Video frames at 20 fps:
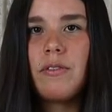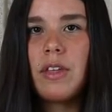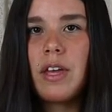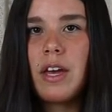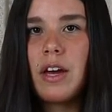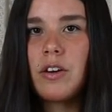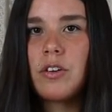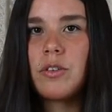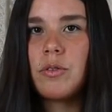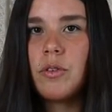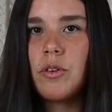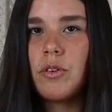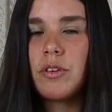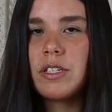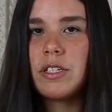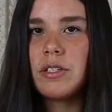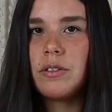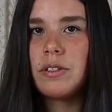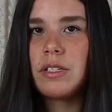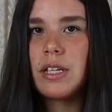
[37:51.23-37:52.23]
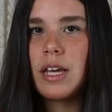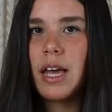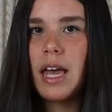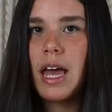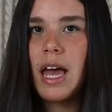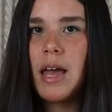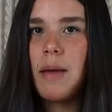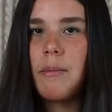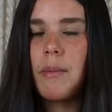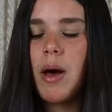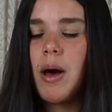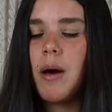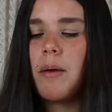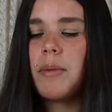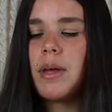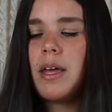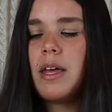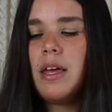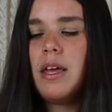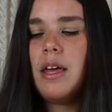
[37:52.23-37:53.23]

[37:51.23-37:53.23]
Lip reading: the actual crystals that came up.